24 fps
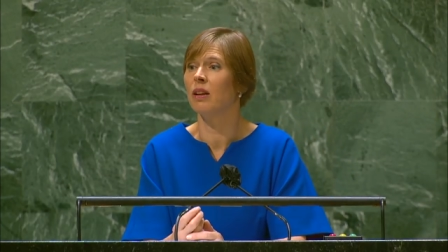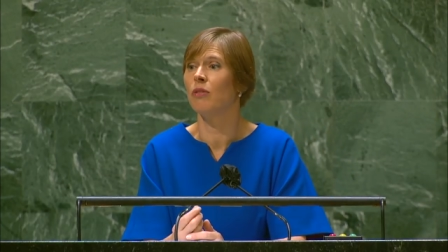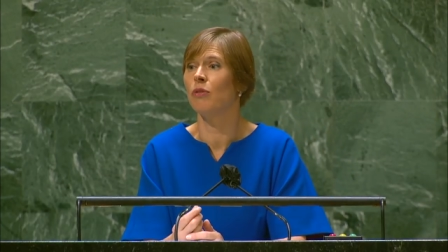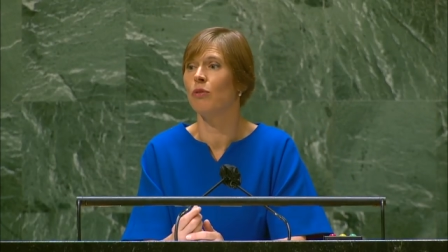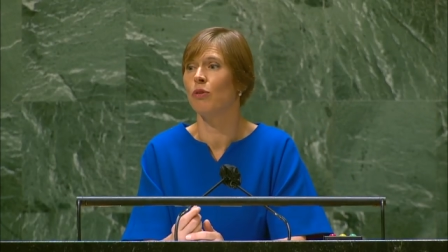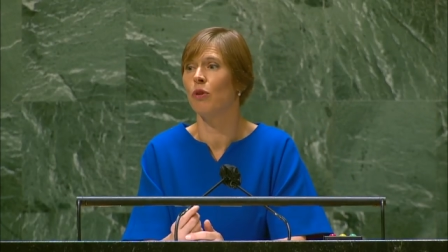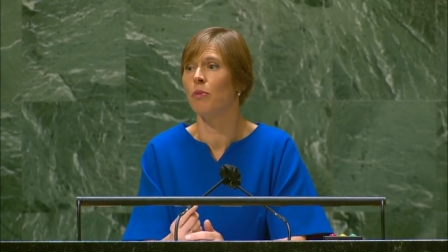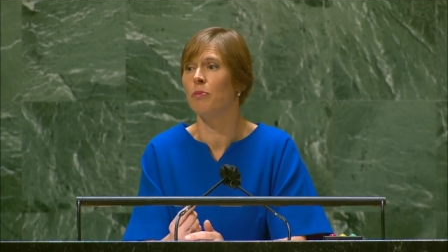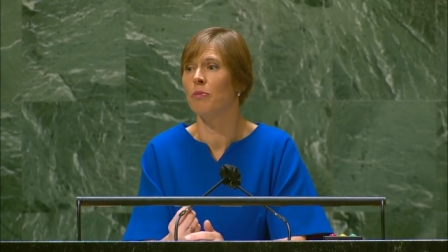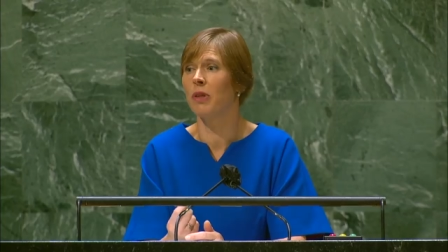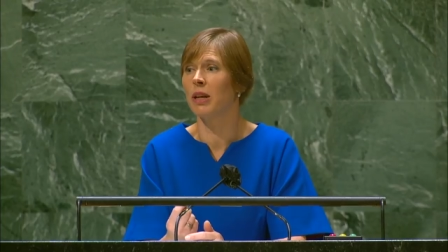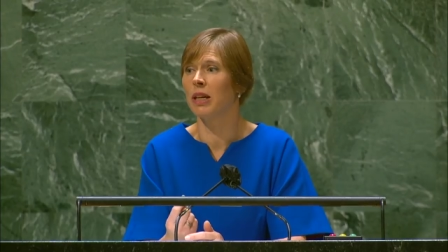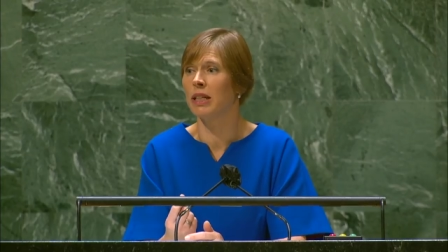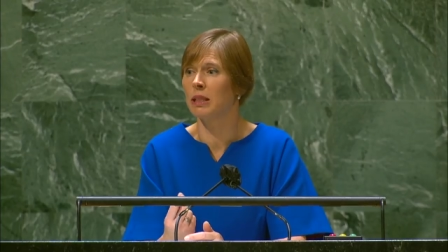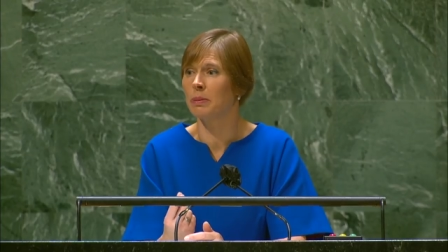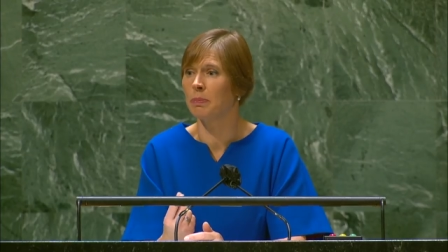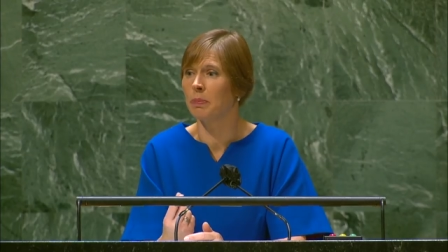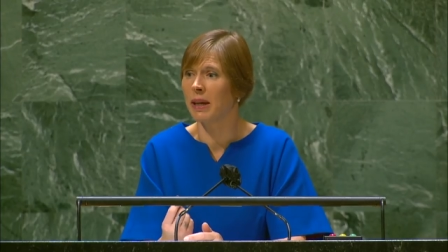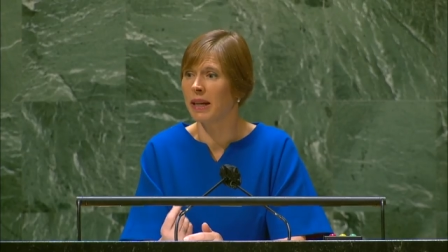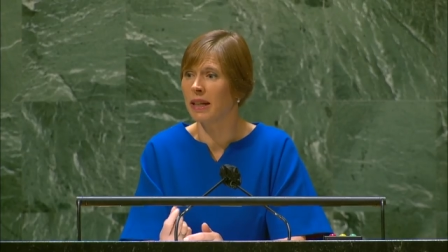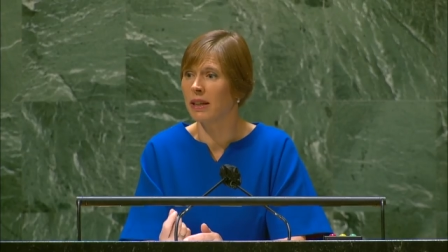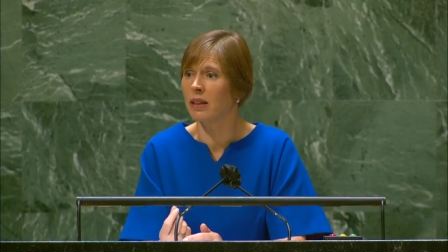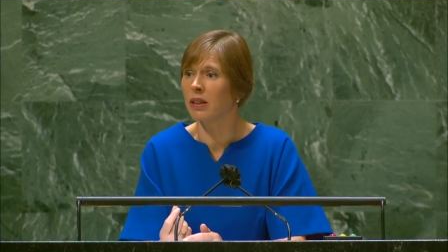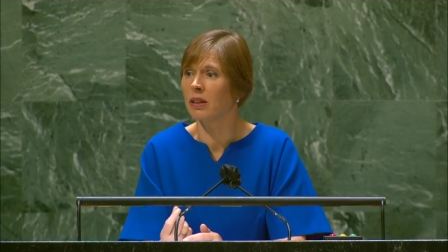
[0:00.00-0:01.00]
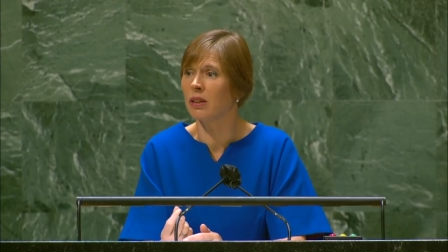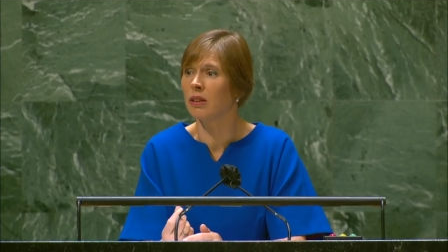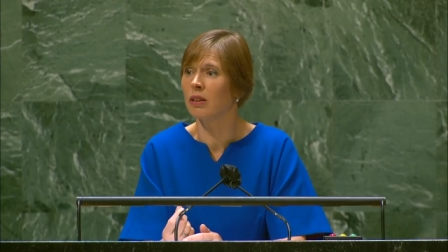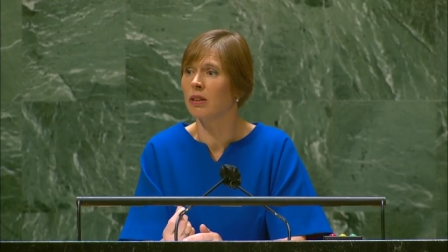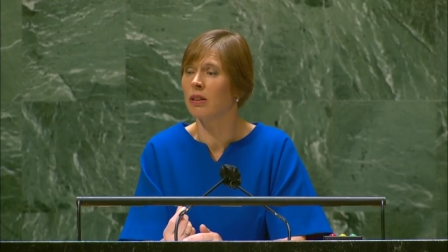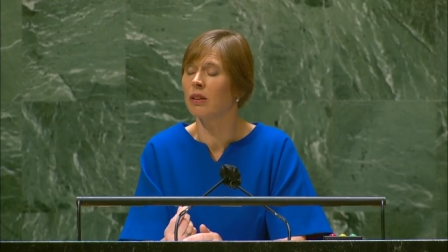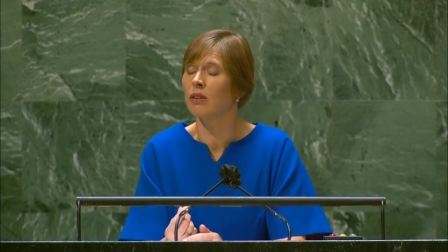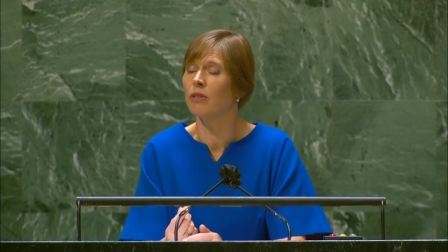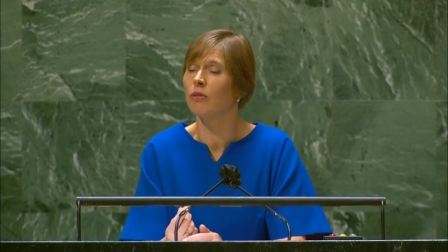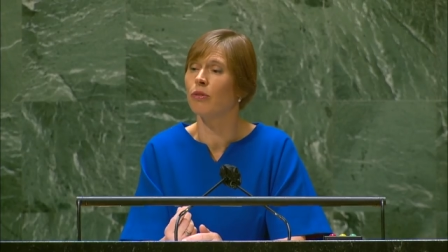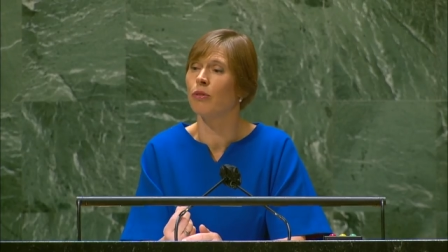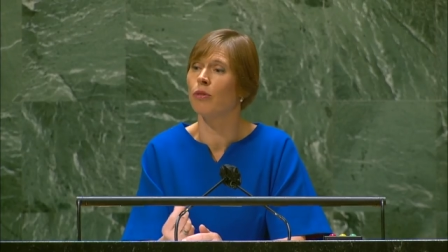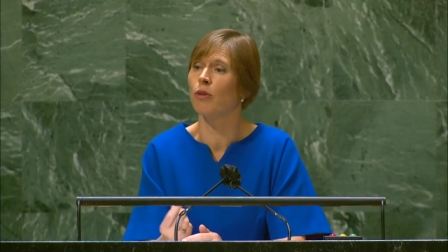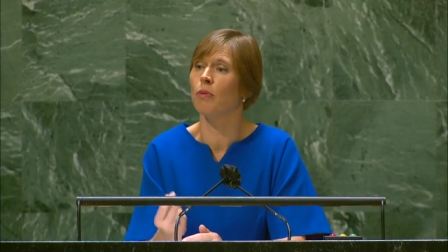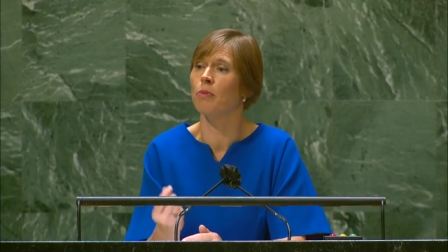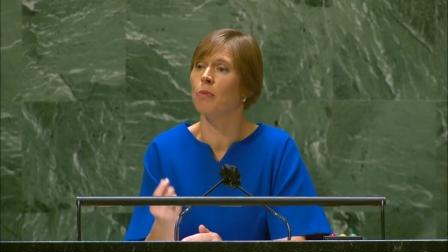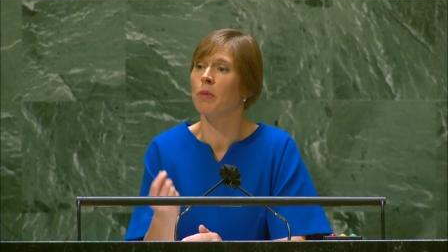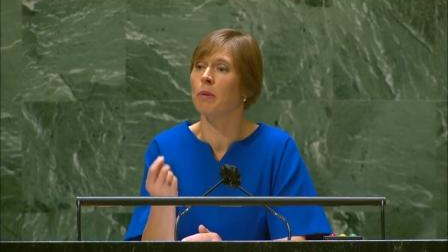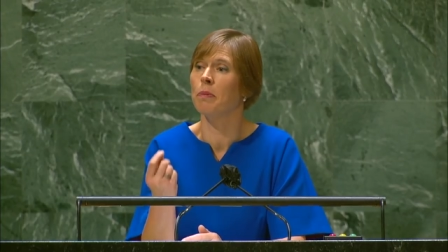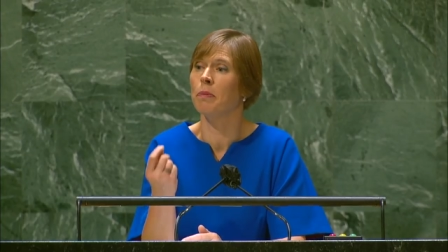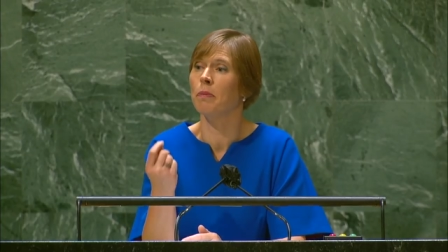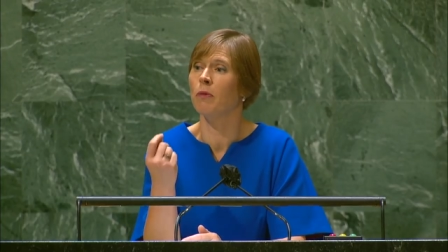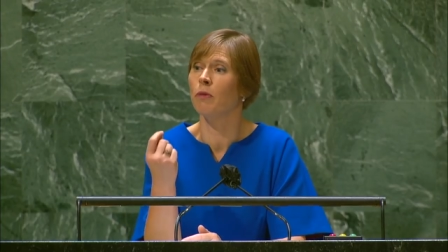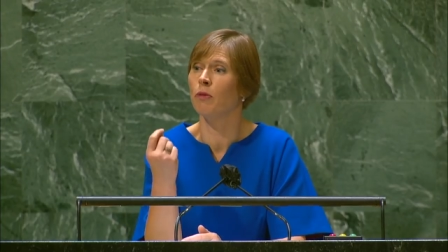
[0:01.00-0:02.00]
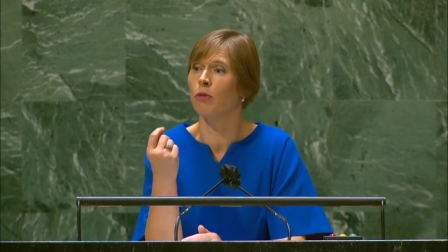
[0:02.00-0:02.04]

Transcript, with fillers: from the respect from the,